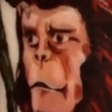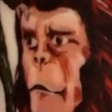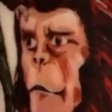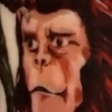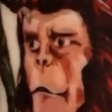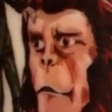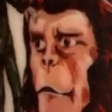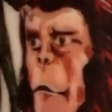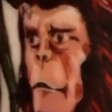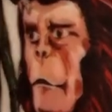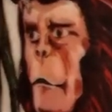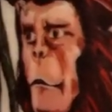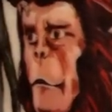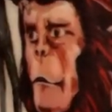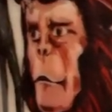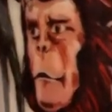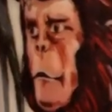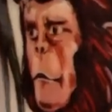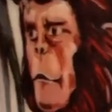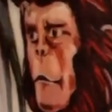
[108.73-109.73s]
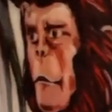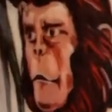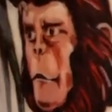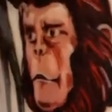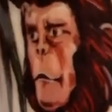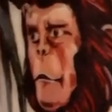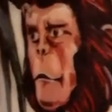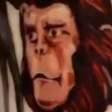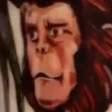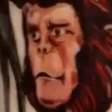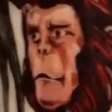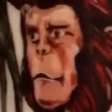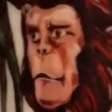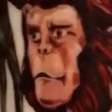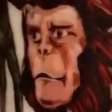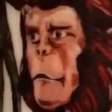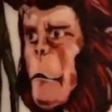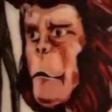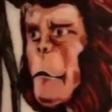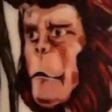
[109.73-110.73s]
to mid
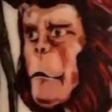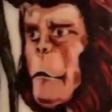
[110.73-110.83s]
1970s.